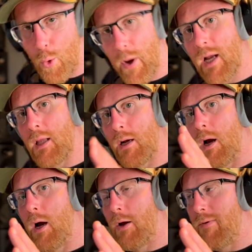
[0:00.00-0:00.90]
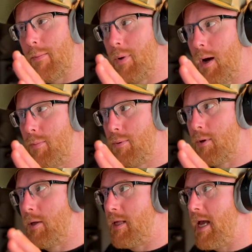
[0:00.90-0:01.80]
a quick legato ramp
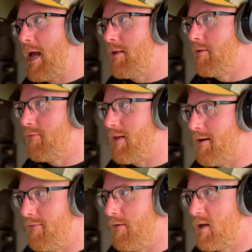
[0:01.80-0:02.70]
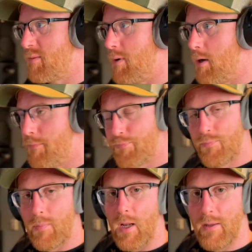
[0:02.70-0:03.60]
up at the end of that first
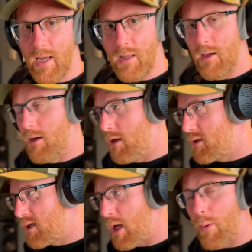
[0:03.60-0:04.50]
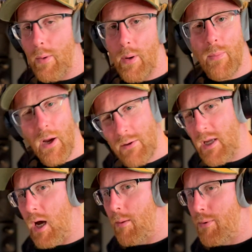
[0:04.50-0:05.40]
bar, and then a slower one,
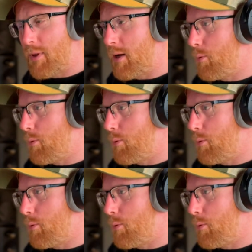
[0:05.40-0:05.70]
but only up